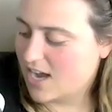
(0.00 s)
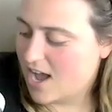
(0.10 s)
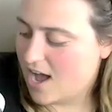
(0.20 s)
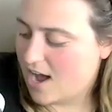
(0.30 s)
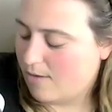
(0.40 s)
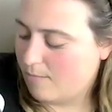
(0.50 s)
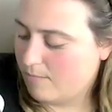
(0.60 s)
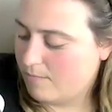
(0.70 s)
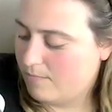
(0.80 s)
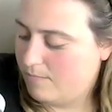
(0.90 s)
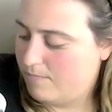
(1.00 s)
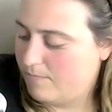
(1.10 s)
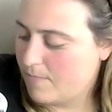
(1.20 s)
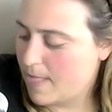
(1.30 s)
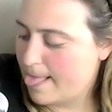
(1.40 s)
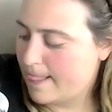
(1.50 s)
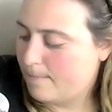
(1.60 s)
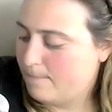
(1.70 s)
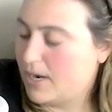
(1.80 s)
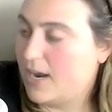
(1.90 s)

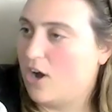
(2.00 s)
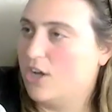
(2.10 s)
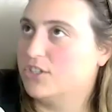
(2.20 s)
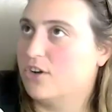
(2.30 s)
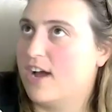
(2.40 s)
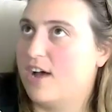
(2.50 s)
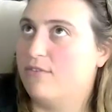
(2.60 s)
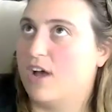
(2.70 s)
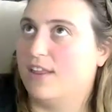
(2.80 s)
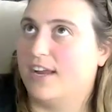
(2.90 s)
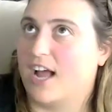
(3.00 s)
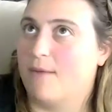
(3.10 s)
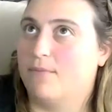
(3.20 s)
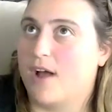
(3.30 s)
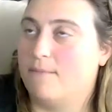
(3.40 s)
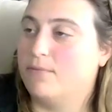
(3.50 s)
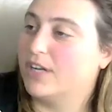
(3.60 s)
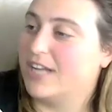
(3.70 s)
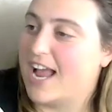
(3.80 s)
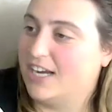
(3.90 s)
But I also have like I'm
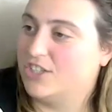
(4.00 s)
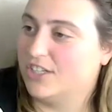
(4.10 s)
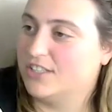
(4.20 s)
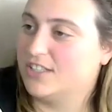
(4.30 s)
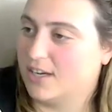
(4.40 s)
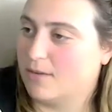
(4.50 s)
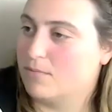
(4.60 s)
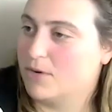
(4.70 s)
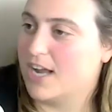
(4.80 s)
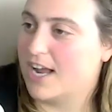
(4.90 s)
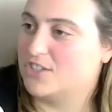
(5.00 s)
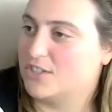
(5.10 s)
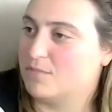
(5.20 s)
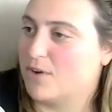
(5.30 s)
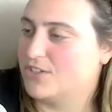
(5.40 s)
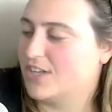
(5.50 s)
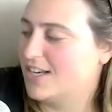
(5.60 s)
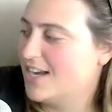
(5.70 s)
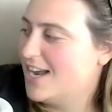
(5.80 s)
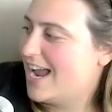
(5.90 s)
pretty anxious, like I'm a pretty anxious person.